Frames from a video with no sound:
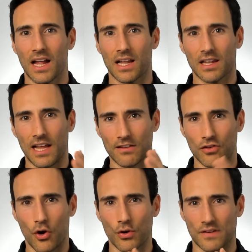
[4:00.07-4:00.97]
Let's
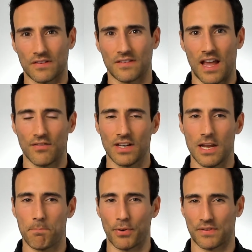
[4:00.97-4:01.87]
go to
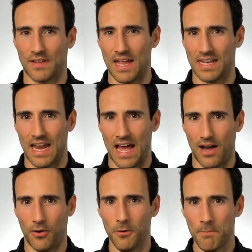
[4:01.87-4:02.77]
70%
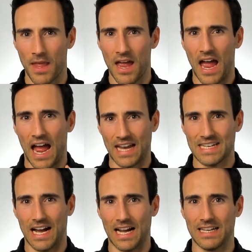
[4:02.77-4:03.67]
now and
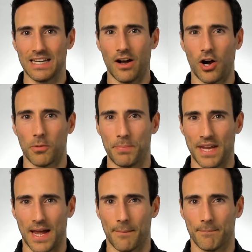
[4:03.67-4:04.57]
90
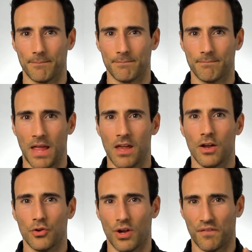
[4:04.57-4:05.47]
RPM.
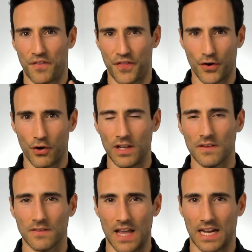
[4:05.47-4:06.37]
You have 30
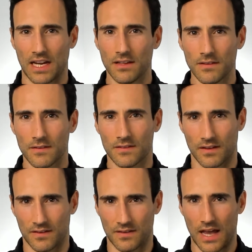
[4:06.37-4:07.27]
seconds to
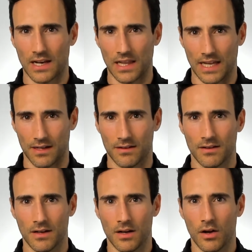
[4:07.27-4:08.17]
settle in.
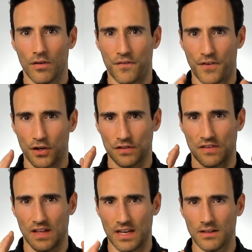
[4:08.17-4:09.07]
First
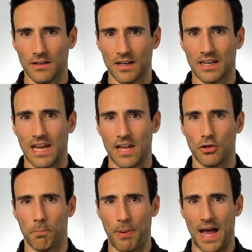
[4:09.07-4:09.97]
thing, get
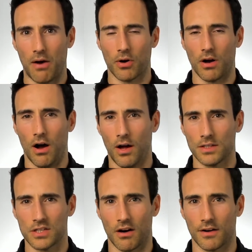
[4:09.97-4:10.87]
your power on
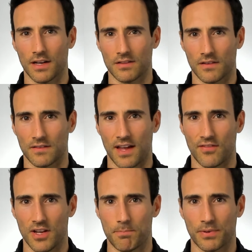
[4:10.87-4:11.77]
target to
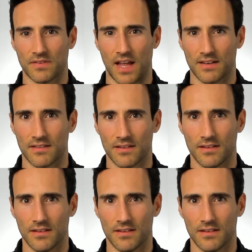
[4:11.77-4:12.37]
70%.